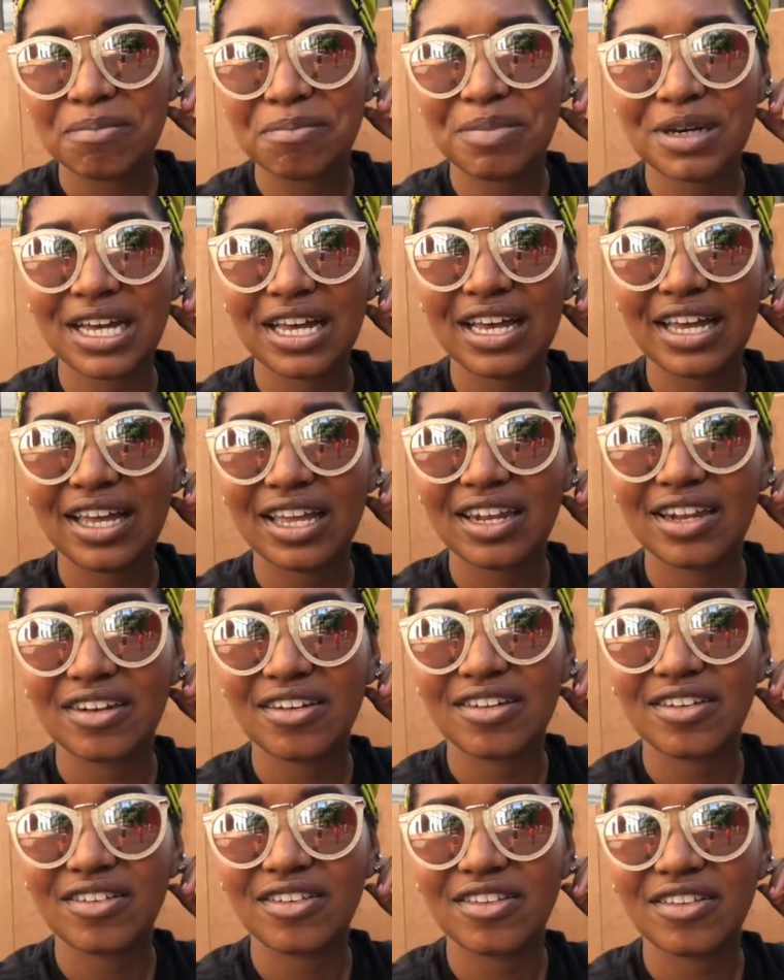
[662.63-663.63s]
But
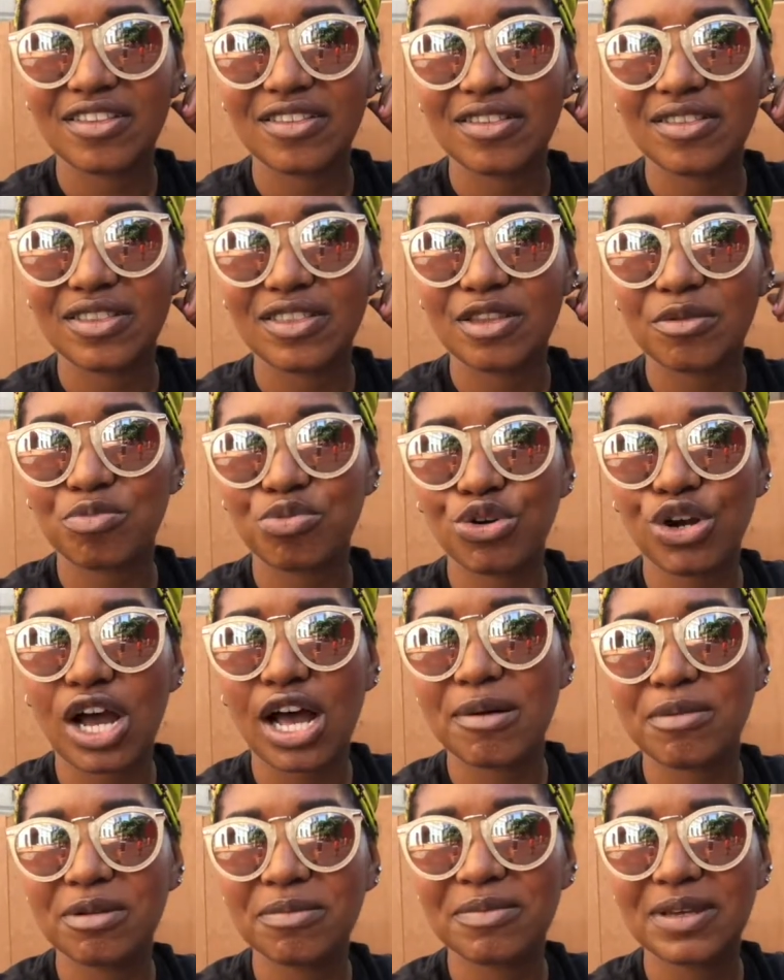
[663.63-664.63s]
the
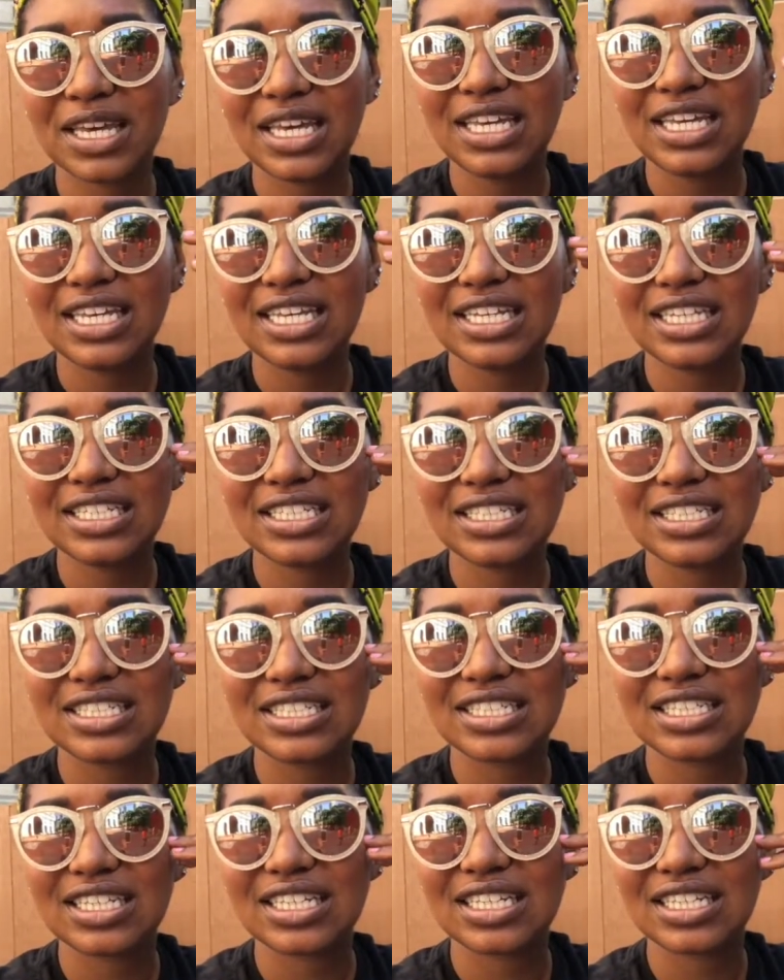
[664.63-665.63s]
problem
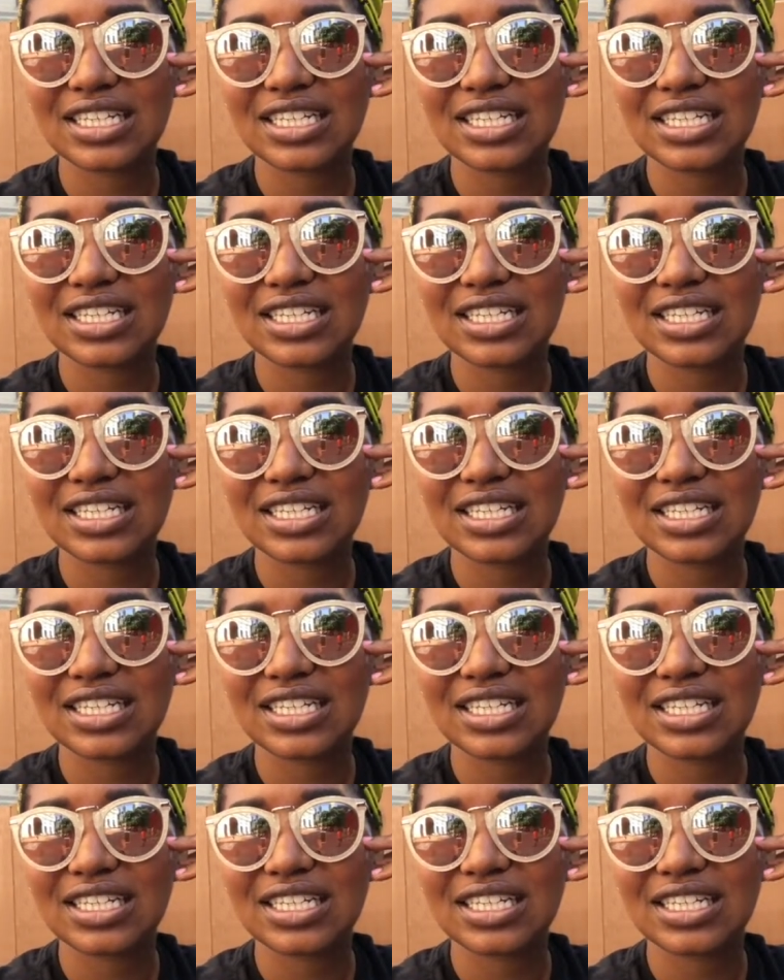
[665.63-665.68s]
is,